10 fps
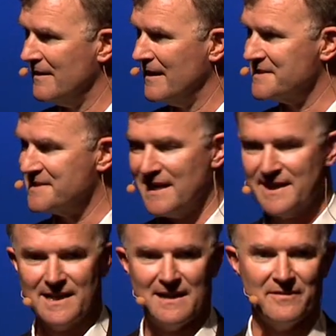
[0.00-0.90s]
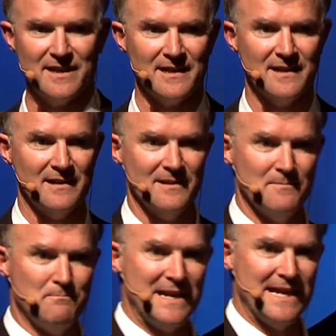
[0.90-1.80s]
and started loving
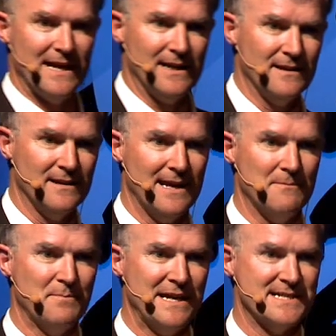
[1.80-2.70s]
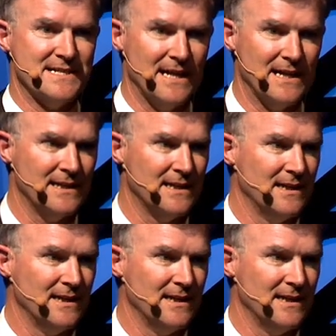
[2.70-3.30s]
beer and pizza